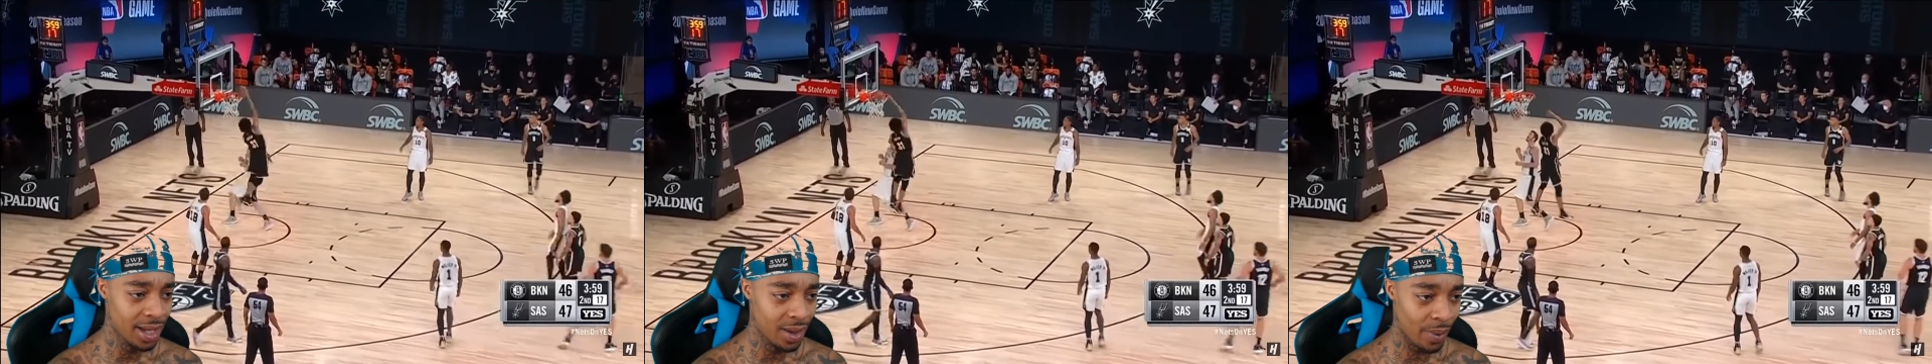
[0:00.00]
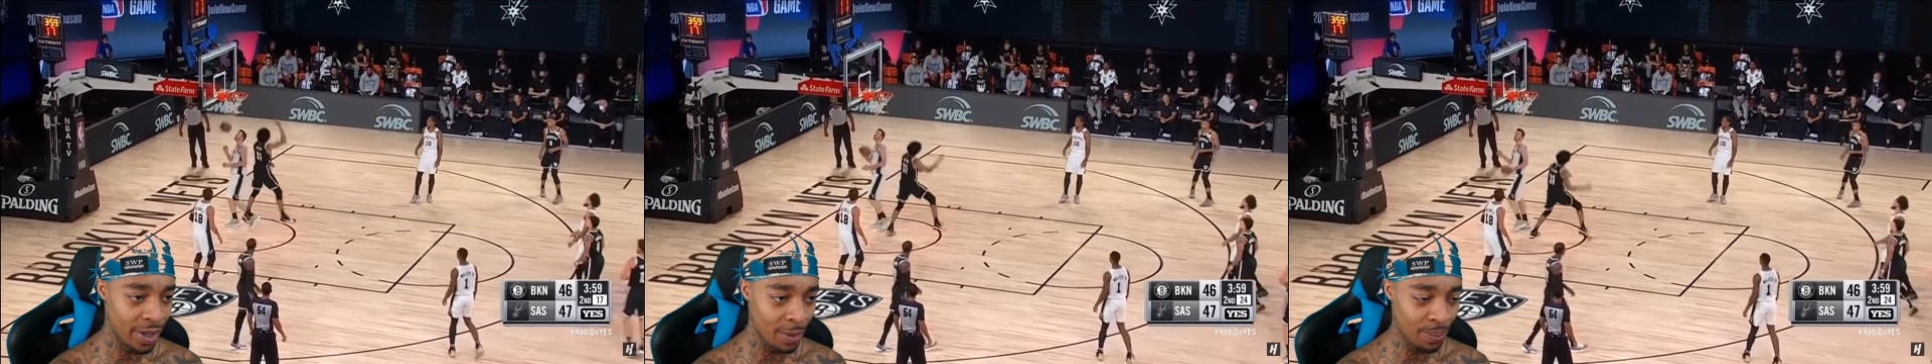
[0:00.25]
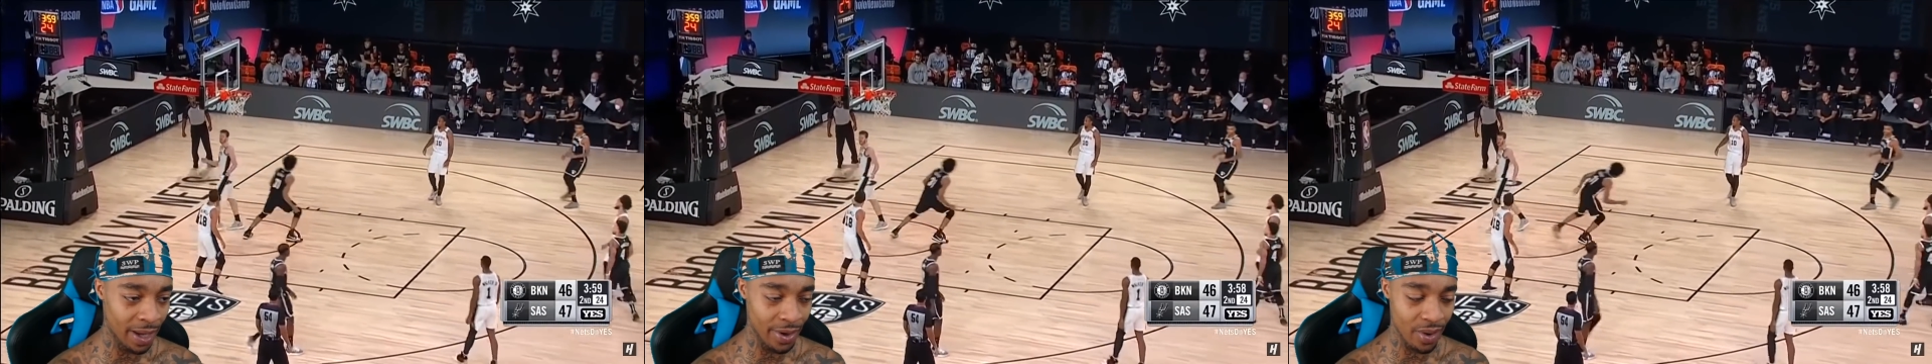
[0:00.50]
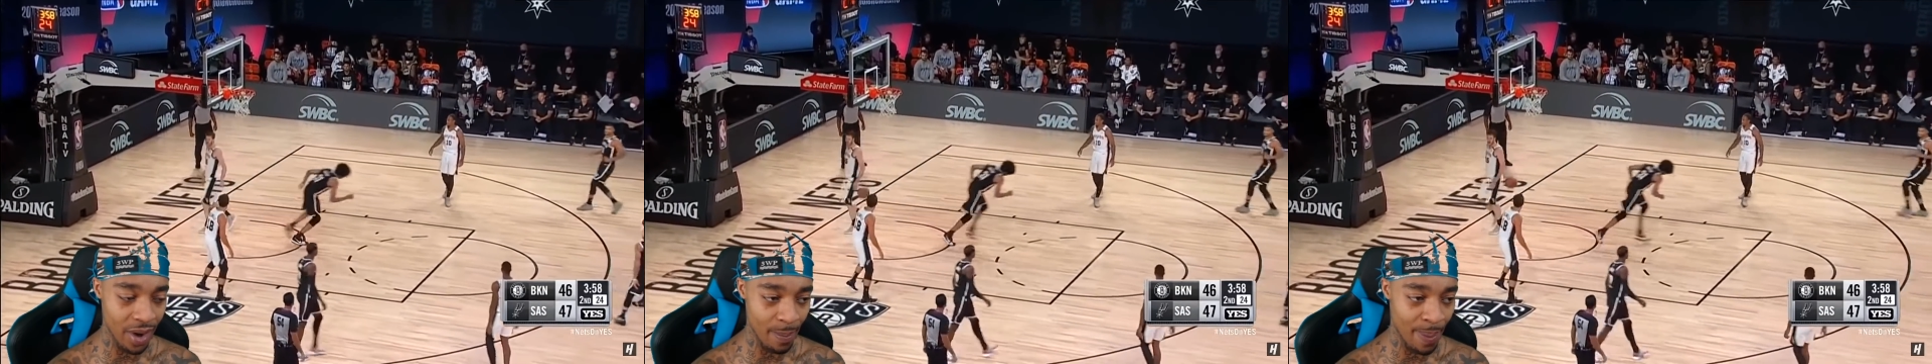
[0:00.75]
When you play
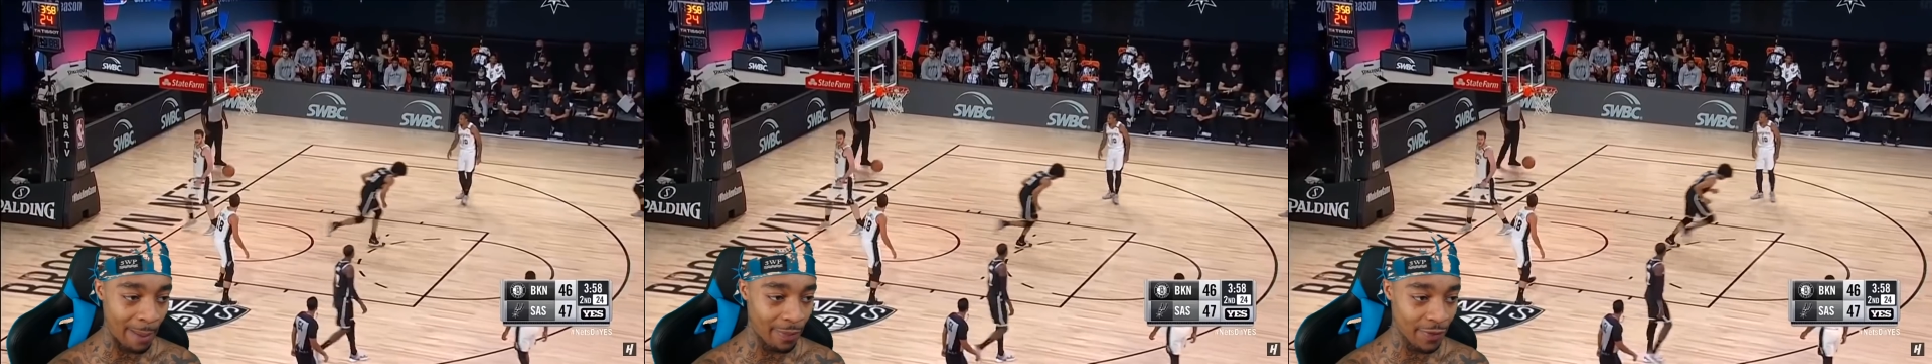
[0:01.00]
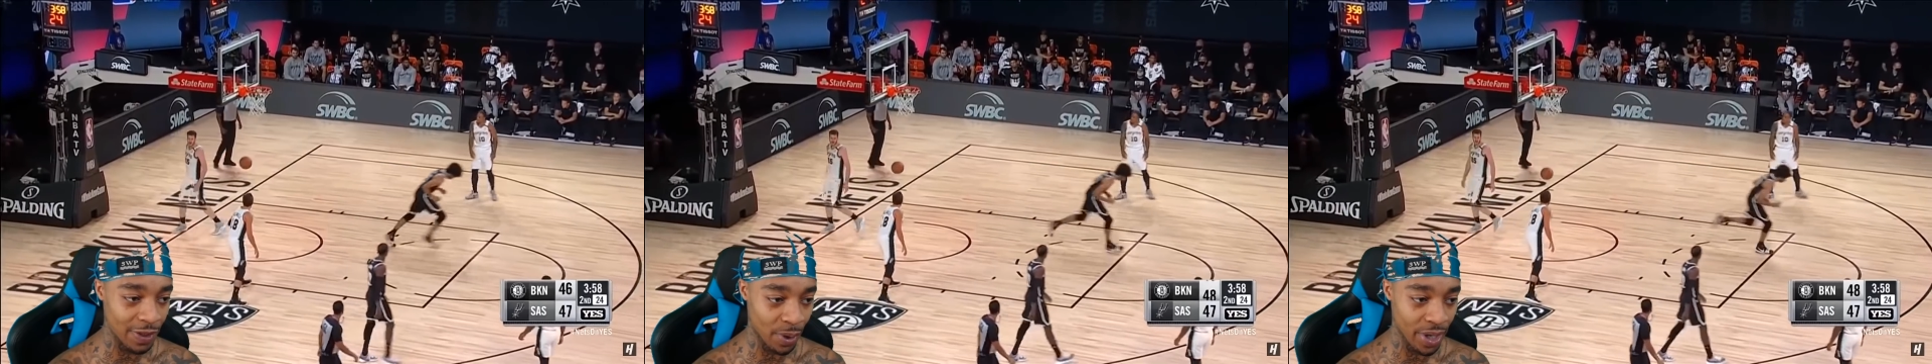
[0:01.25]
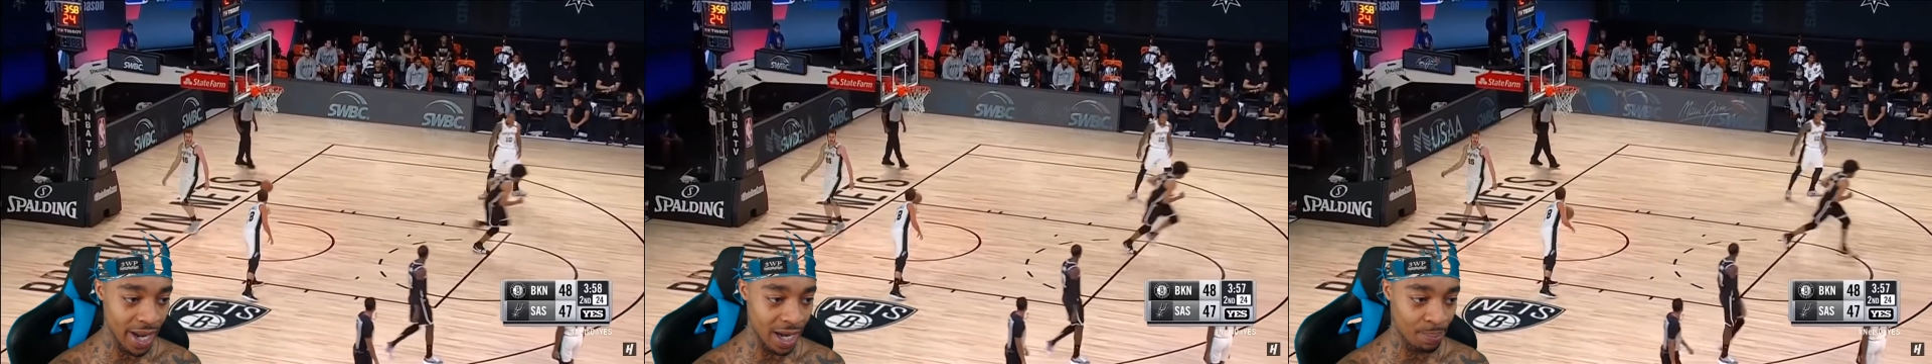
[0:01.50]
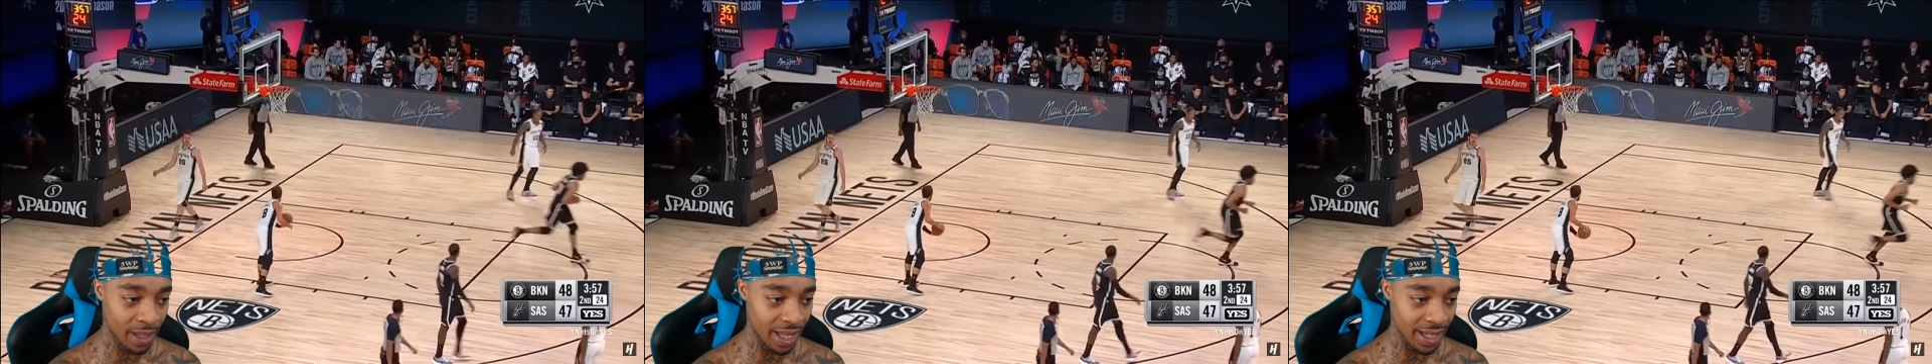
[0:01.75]
with Greg Popovich, bro, you got
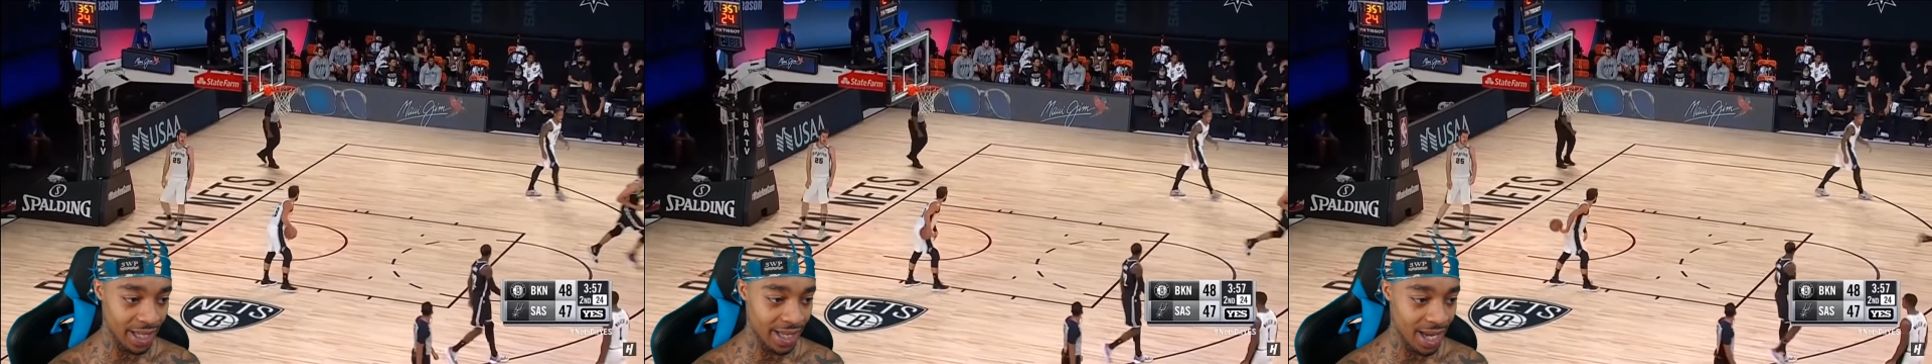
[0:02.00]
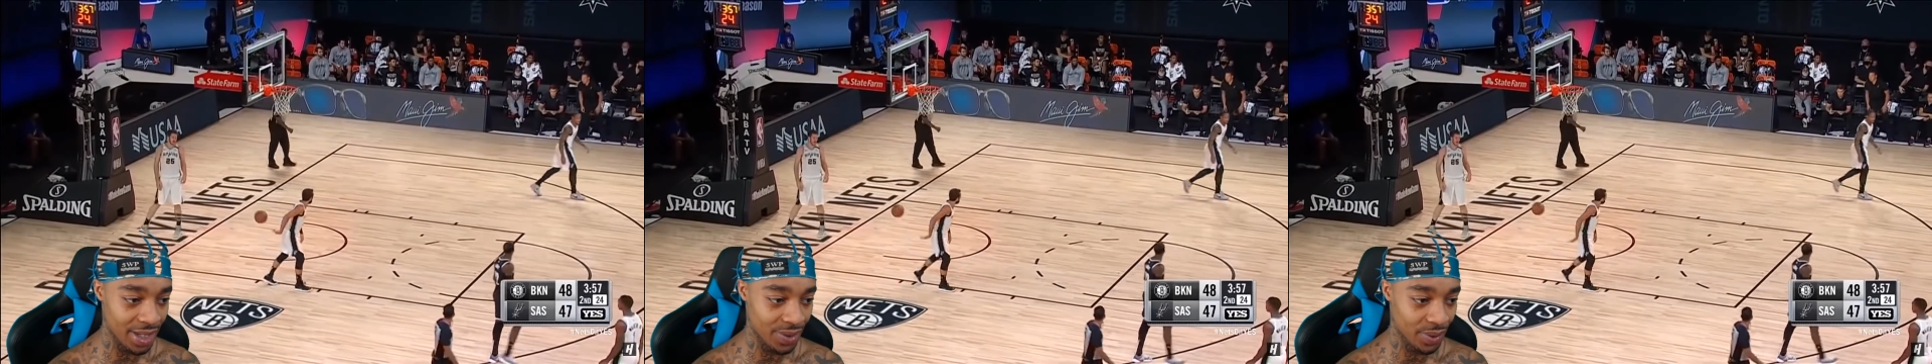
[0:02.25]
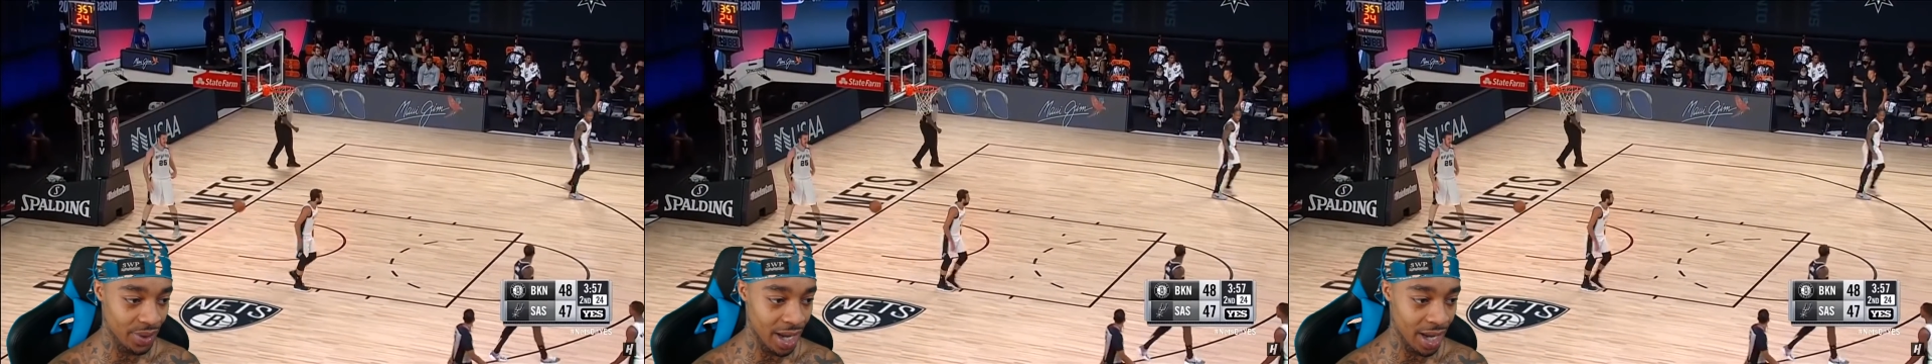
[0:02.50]
to play like a casual.